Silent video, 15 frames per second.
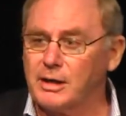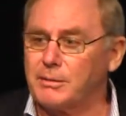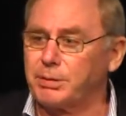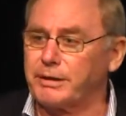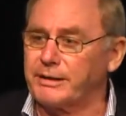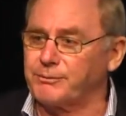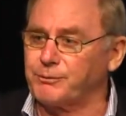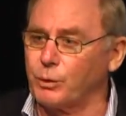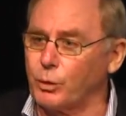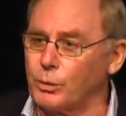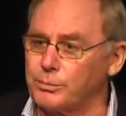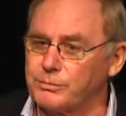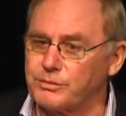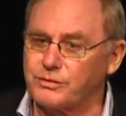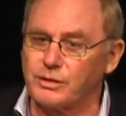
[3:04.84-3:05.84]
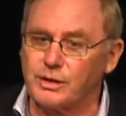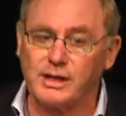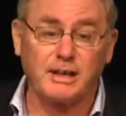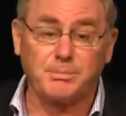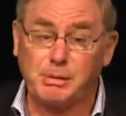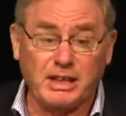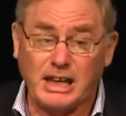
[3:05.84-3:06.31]
platforms,
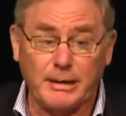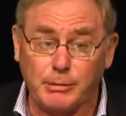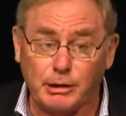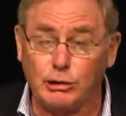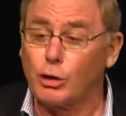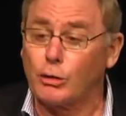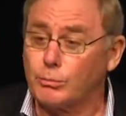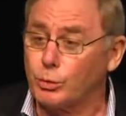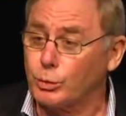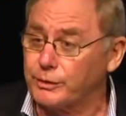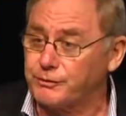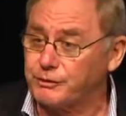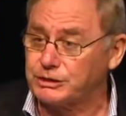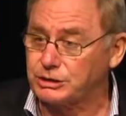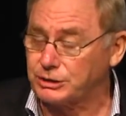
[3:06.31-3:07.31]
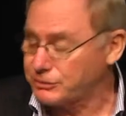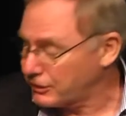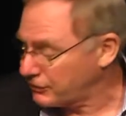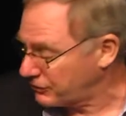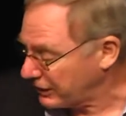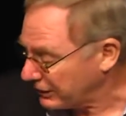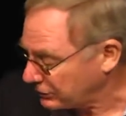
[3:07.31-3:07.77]
it became a lot more efficient to
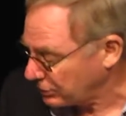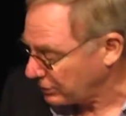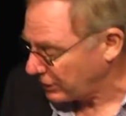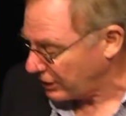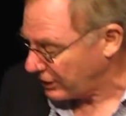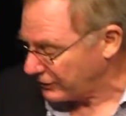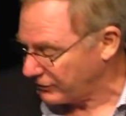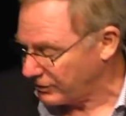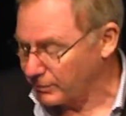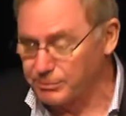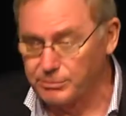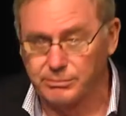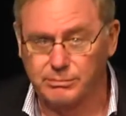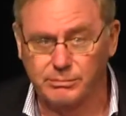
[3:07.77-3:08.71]
centralize them